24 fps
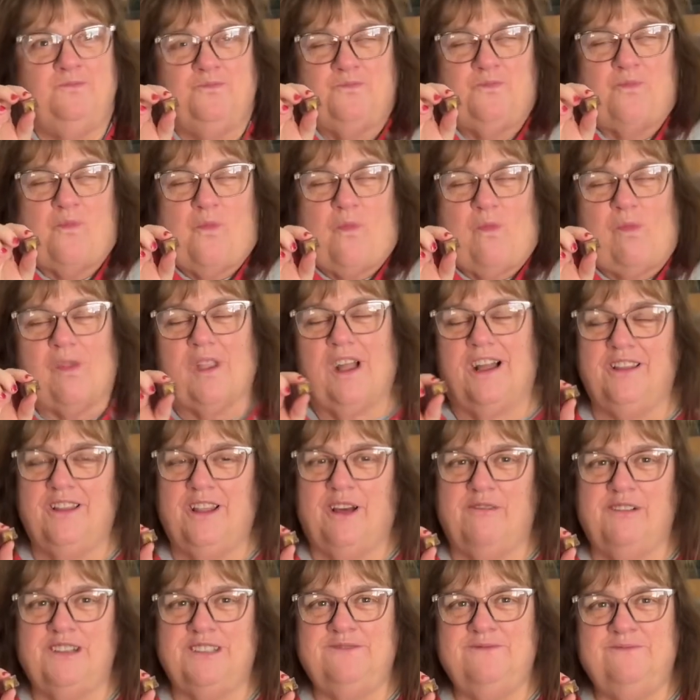Mmm. I
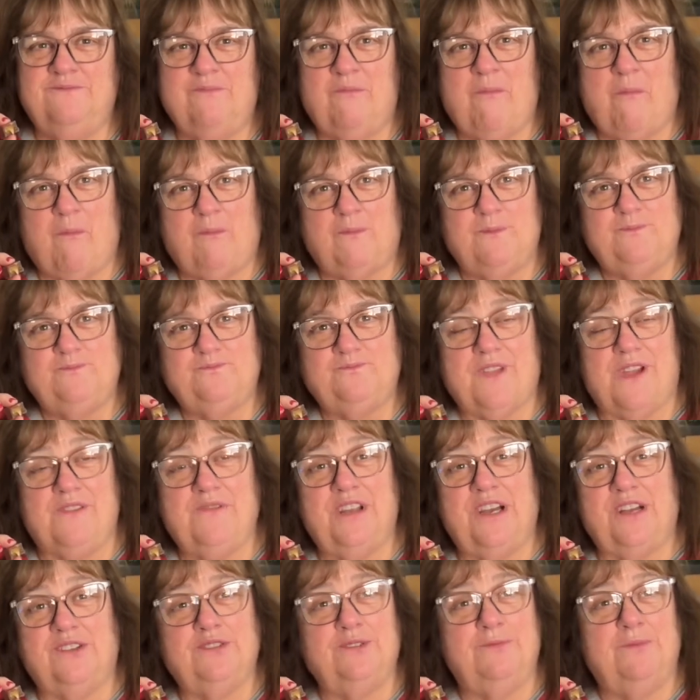love it.
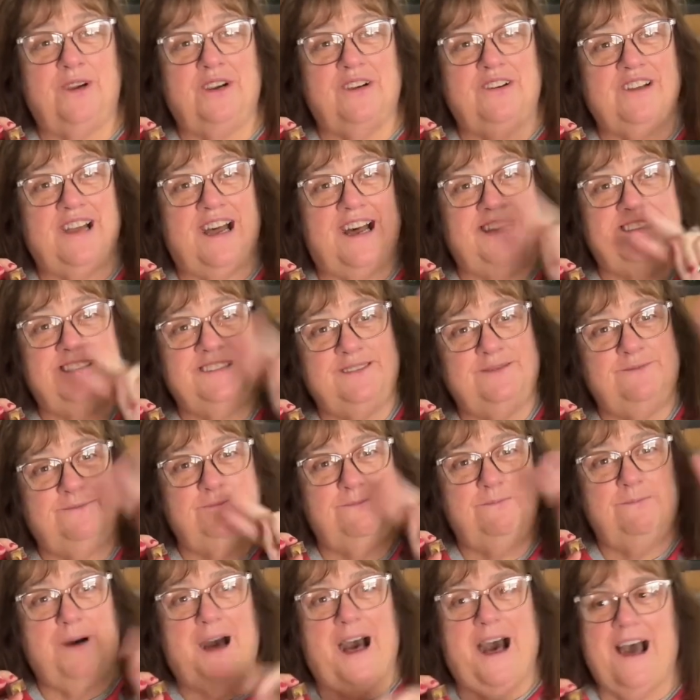Until tomorrow, guys.
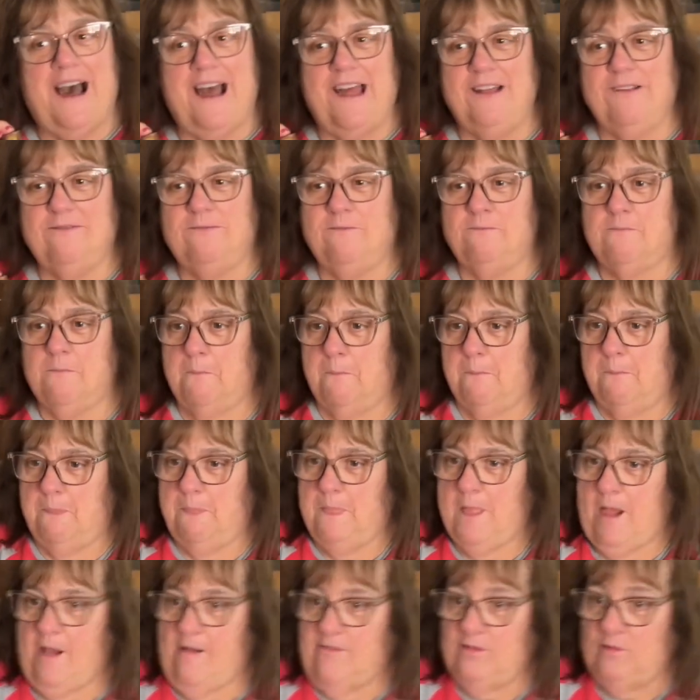Bye.
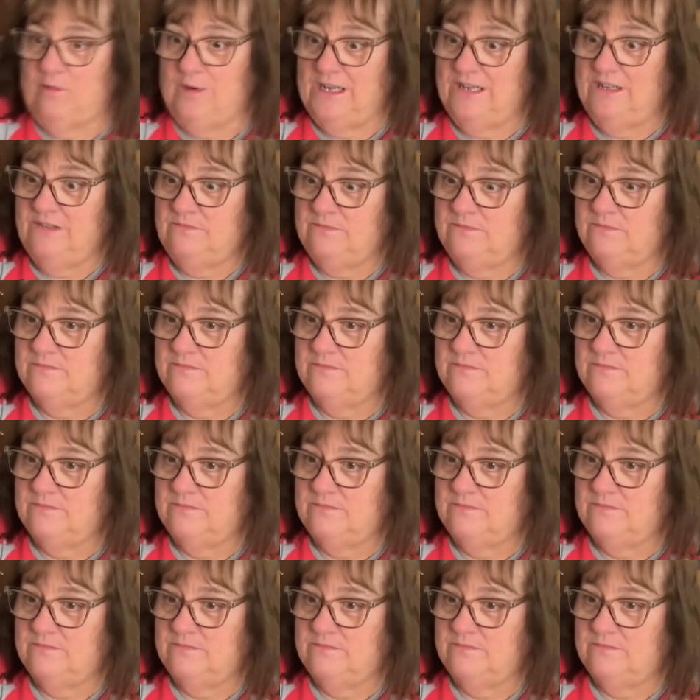What?